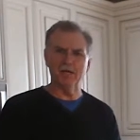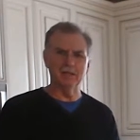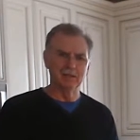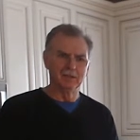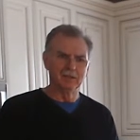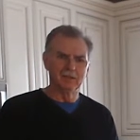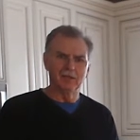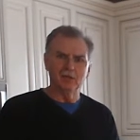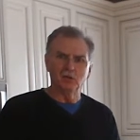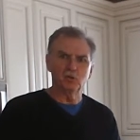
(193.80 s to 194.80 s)

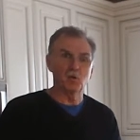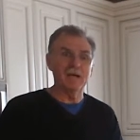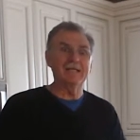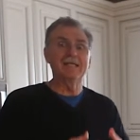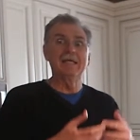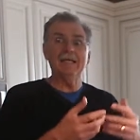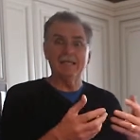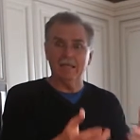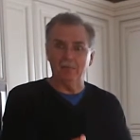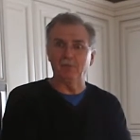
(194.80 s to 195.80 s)
and
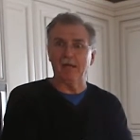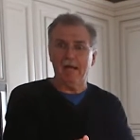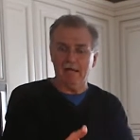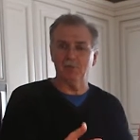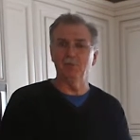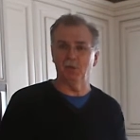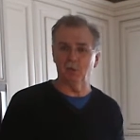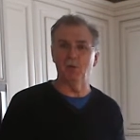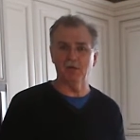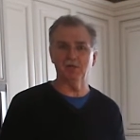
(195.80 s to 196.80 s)
get them to ask me the
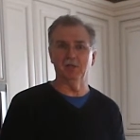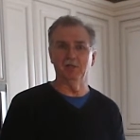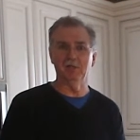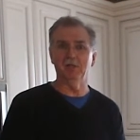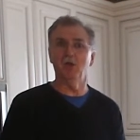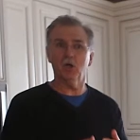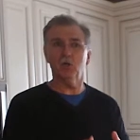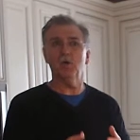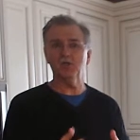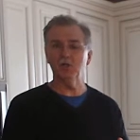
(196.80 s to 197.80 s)
question. And their
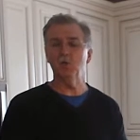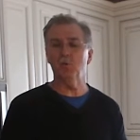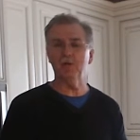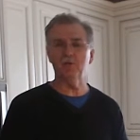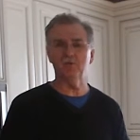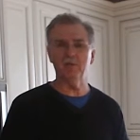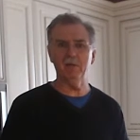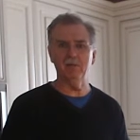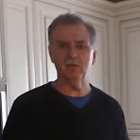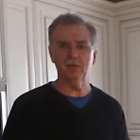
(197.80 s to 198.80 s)
question you want to hear from
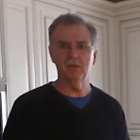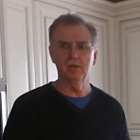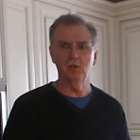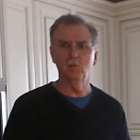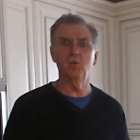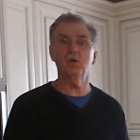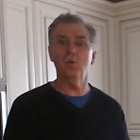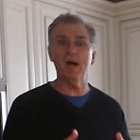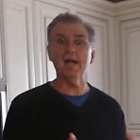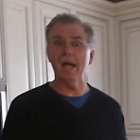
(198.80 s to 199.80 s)
them is, what
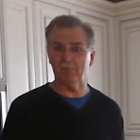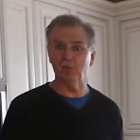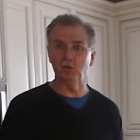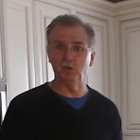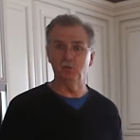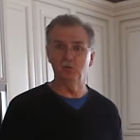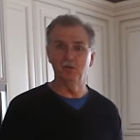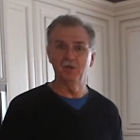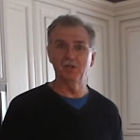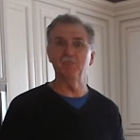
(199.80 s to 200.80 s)
do I have to do
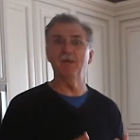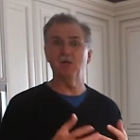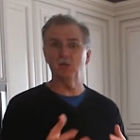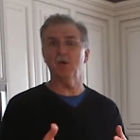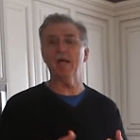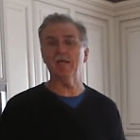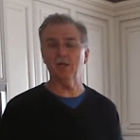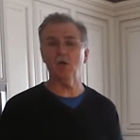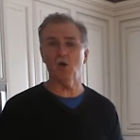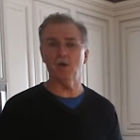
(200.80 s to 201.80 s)
to make sure I
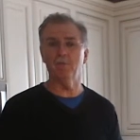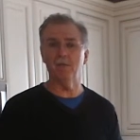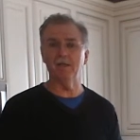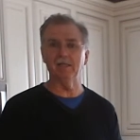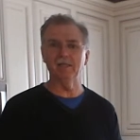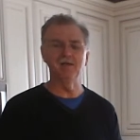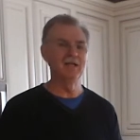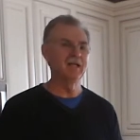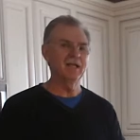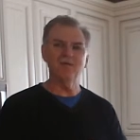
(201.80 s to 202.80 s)
get a call on Monday?
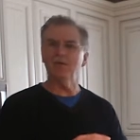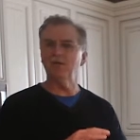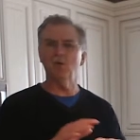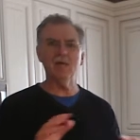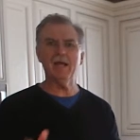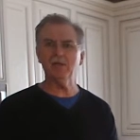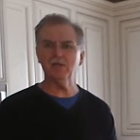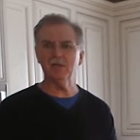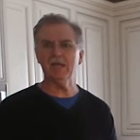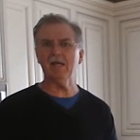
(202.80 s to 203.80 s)
If they don't
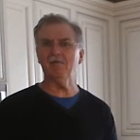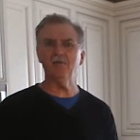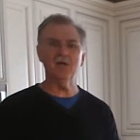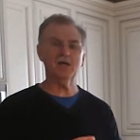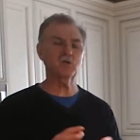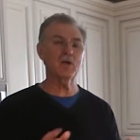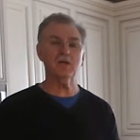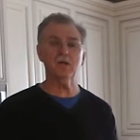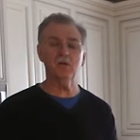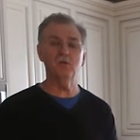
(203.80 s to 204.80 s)
ask you that, if they're not trying
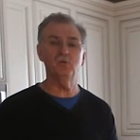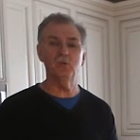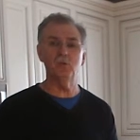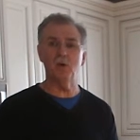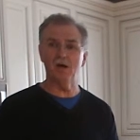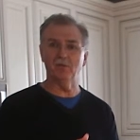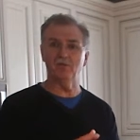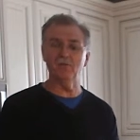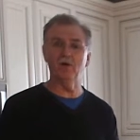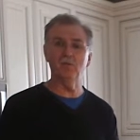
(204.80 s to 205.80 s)
to close you on the
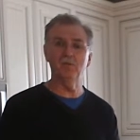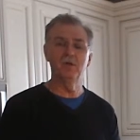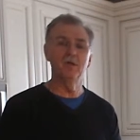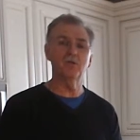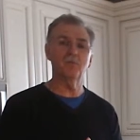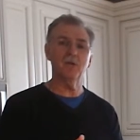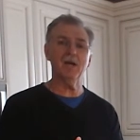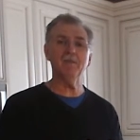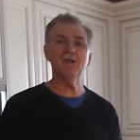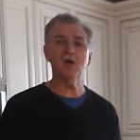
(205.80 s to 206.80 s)
phone, they're
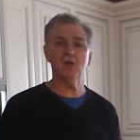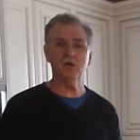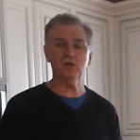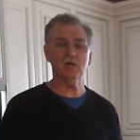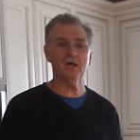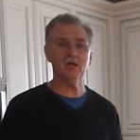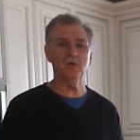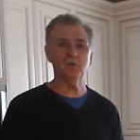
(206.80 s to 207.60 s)
probably not going to try and close a